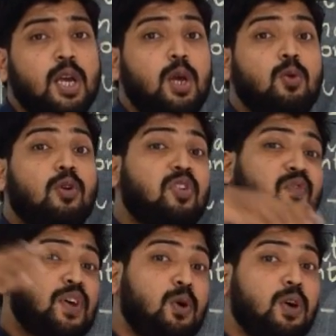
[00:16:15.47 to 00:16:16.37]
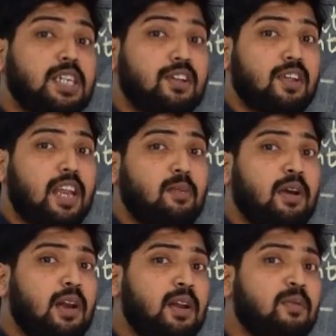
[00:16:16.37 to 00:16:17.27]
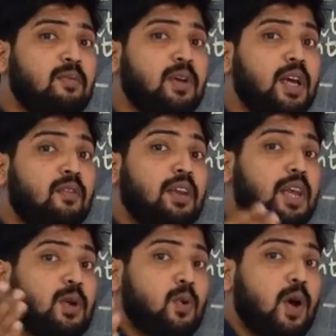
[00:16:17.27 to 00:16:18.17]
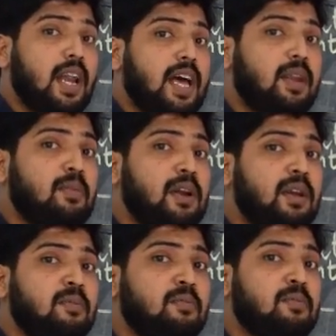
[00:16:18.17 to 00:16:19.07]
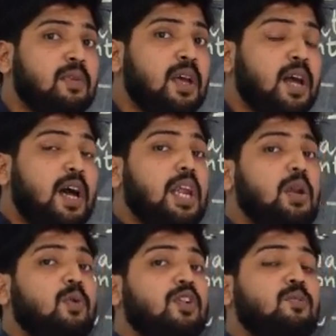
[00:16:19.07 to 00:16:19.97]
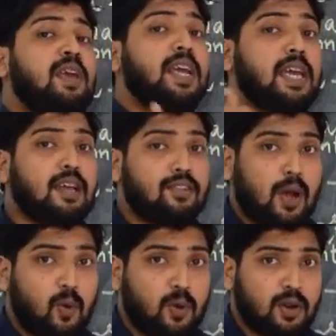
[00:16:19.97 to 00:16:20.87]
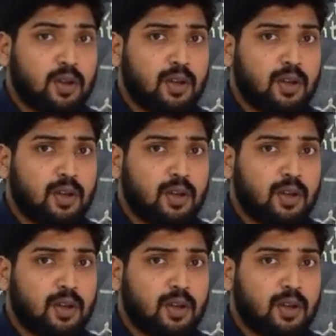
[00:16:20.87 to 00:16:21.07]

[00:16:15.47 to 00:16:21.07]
It was a ferocious animal, very cruel animal, and it was making sound.